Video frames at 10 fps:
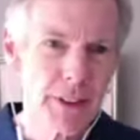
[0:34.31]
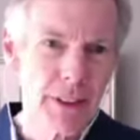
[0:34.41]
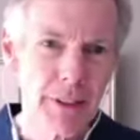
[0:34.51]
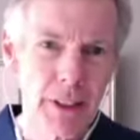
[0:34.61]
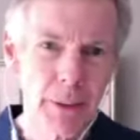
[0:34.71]

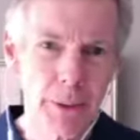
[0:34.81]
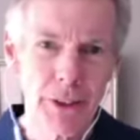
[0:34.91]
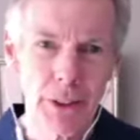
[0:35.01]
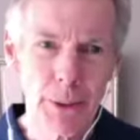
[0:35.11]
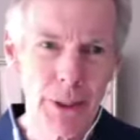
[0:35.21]
Everything was
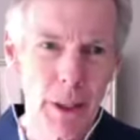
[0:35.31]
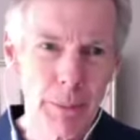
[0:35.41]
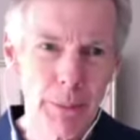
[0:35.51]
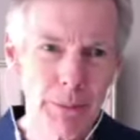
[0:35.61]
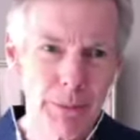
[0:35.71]
glued up,
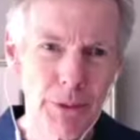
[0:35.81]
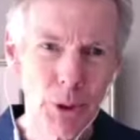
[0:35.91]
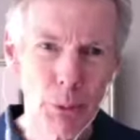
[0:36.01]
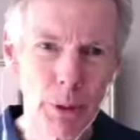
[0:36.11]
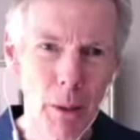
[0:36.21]
no
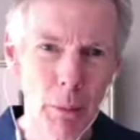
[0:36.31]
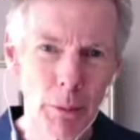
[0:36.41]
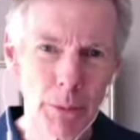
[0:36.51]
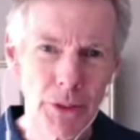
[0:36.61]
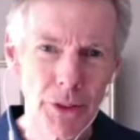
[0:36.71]

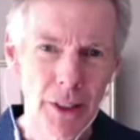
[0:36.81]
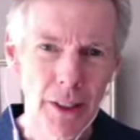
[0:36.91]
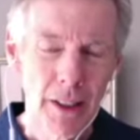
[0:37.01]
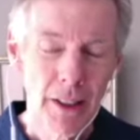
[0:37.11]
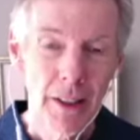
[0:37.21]
problems.
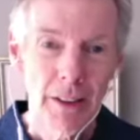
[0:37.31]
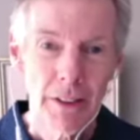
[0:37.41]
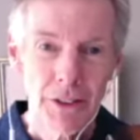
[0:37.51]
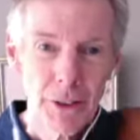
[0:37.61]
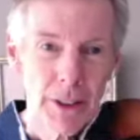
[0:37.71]

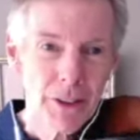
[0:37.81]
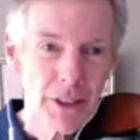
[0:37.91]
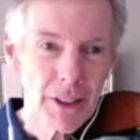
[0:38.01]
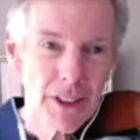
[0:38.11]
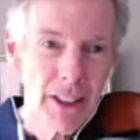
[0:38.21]
So I took
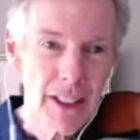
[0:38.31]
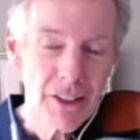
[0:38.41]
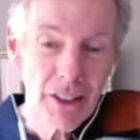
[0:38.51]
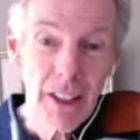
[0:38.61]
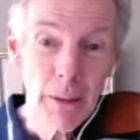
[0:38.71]
it and I
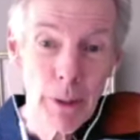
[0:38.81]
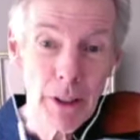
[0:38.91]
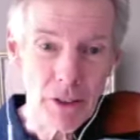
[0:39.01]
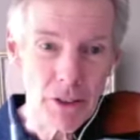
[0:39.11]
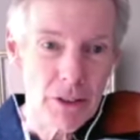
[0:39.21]
still had a
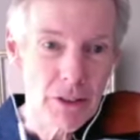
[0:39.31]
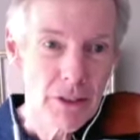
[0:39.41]
buzz.